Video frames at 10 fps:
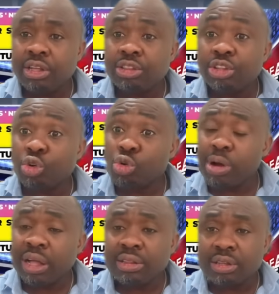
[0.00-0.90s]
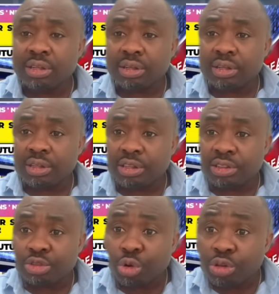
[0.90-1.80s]
The woman
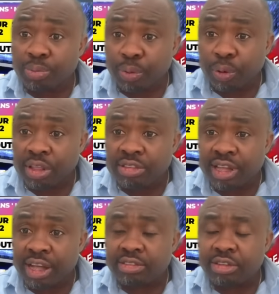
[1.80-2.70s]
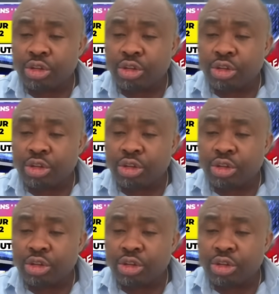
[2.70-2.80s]
told the police that